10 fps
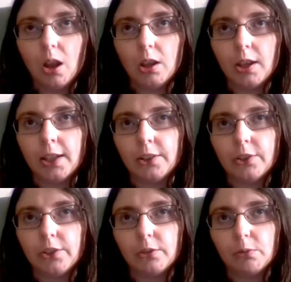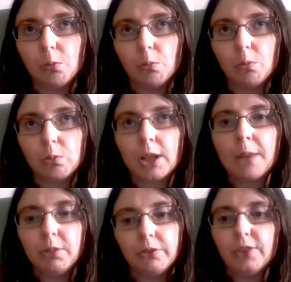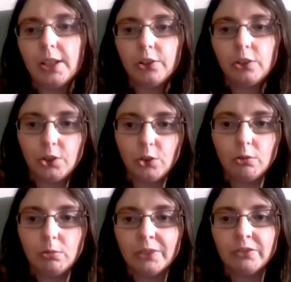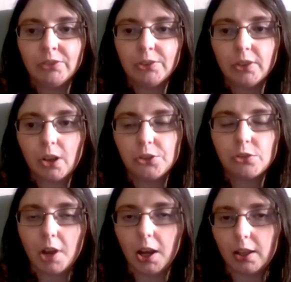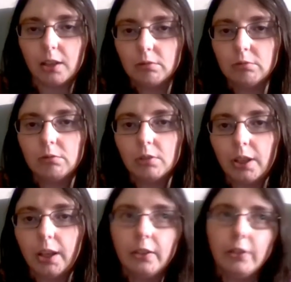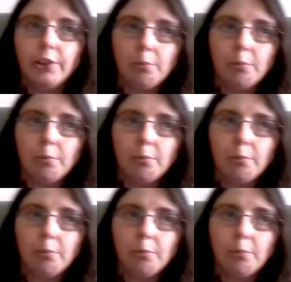it's a couple of things to do with Australia and